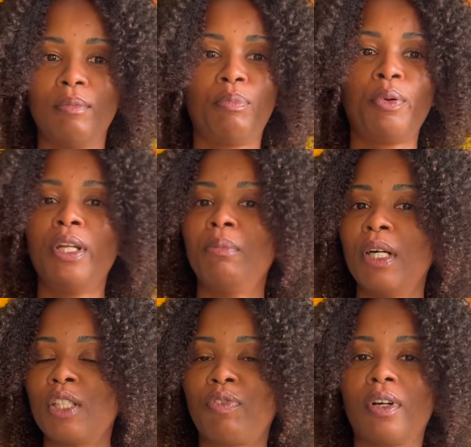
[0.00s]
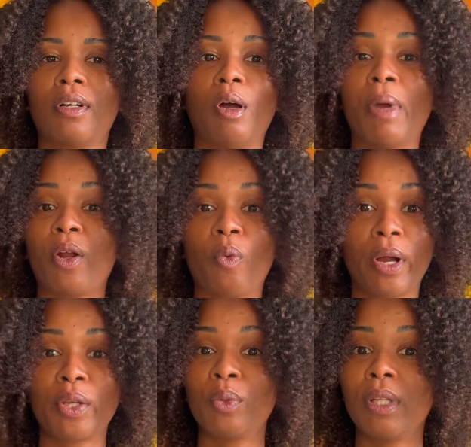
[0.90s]
pretty much for no matter where
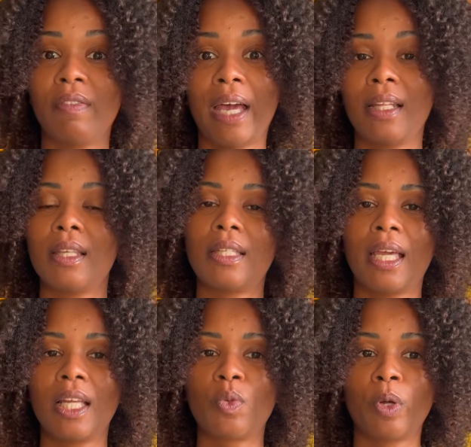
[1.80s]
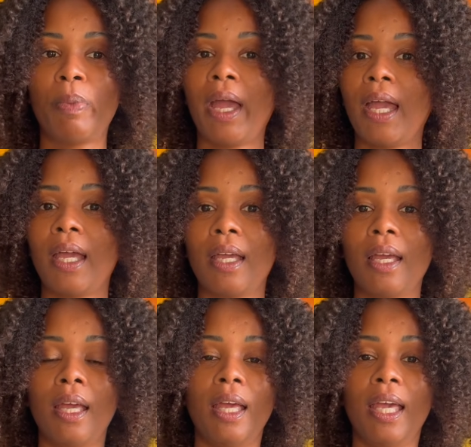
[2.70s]
you live at in the States, we're paying
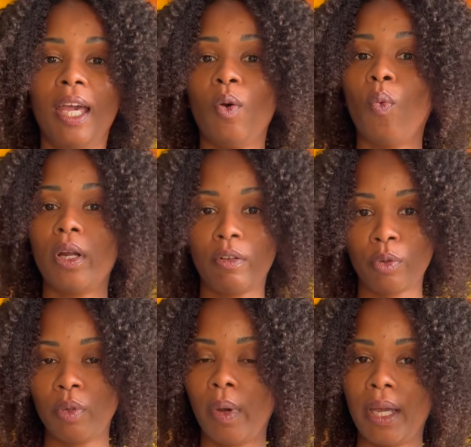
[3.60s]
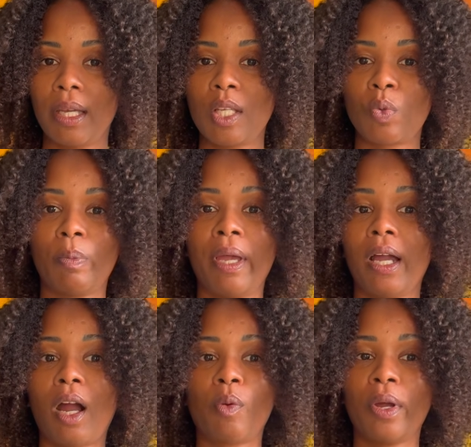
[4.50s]
in one of 3 ways. We're paying
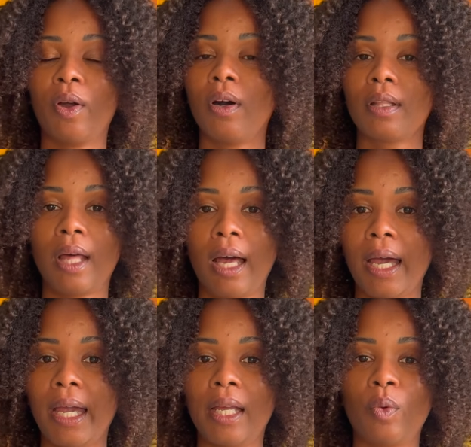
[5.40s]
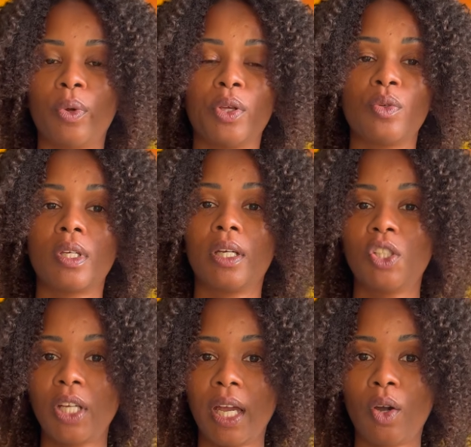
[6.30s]
our rent online, we're using a
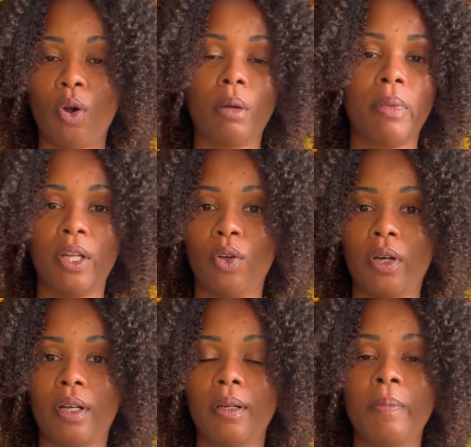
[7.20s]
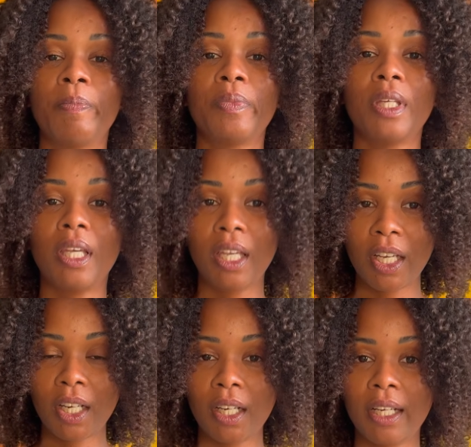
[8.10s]
check or a money order.
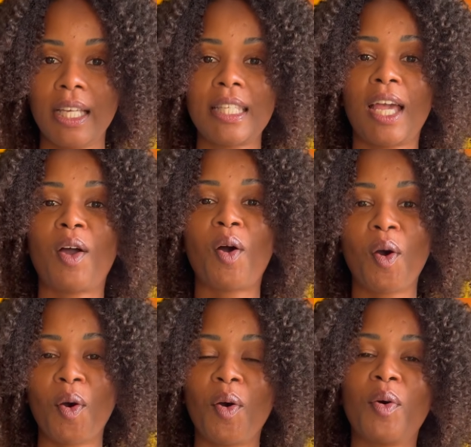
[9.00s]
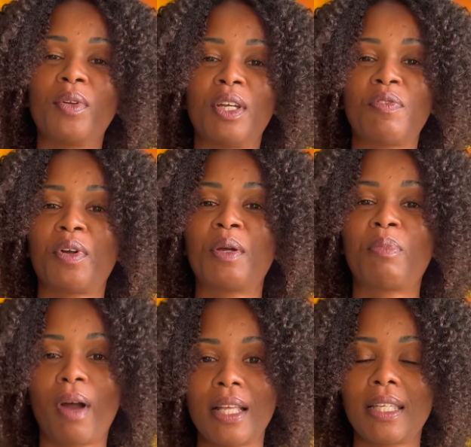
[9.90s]
Here, it's a whole different
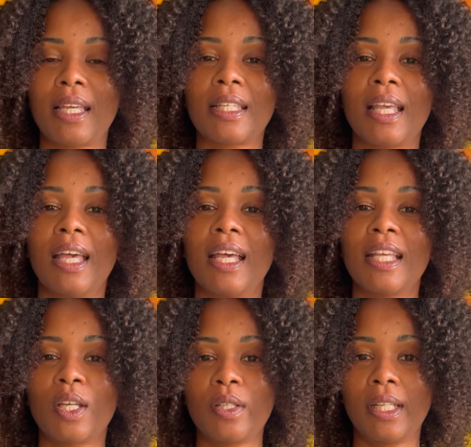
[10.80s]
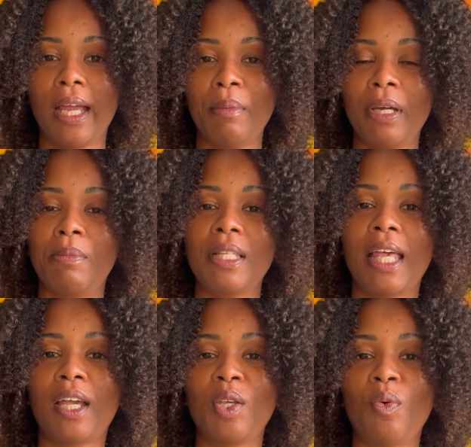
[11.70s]
process. So today I'm gonna be
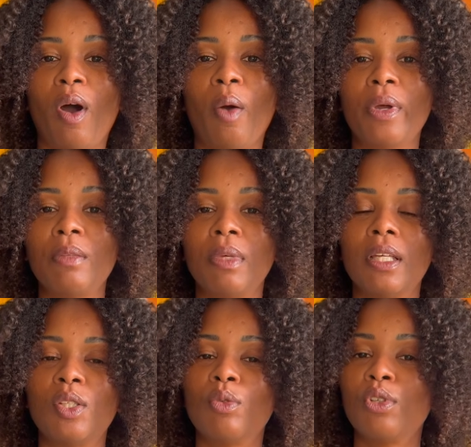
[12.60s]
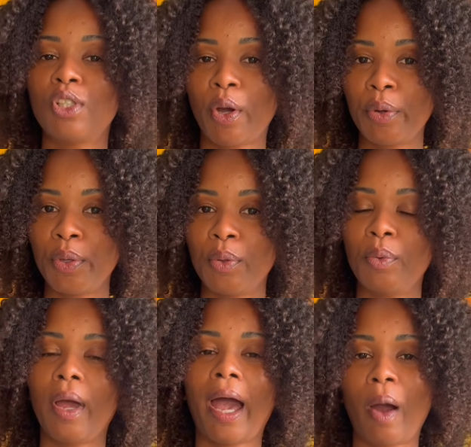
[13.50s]
taking you all with me to show
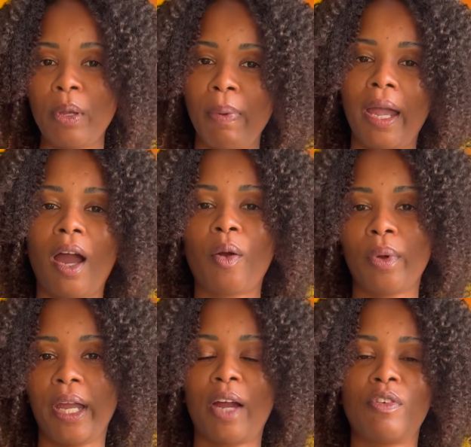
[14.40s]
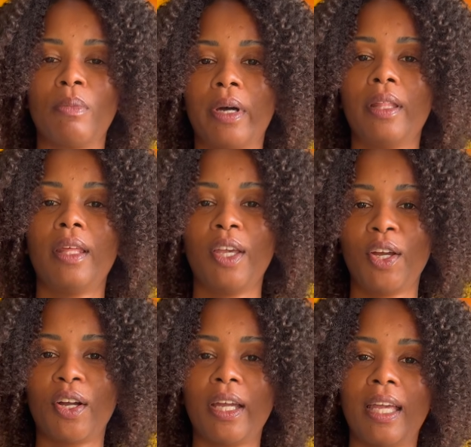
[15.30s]
you how we pay our rent every month
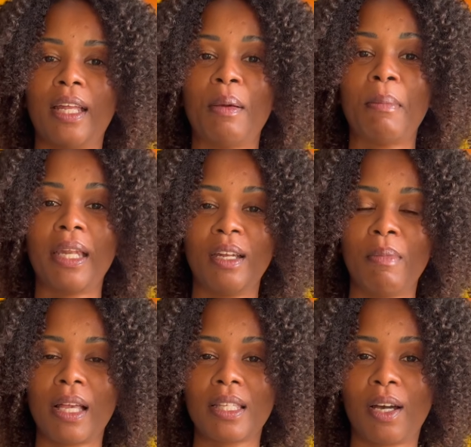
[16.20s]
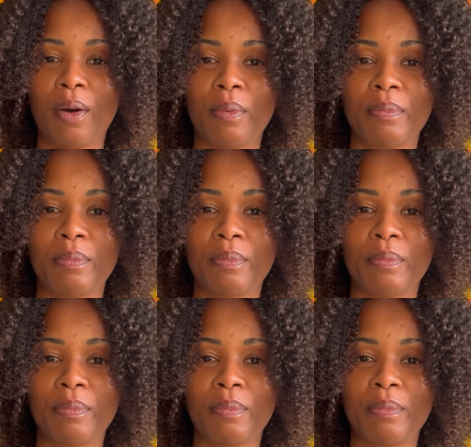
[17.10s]
here in Mérida, Mexico.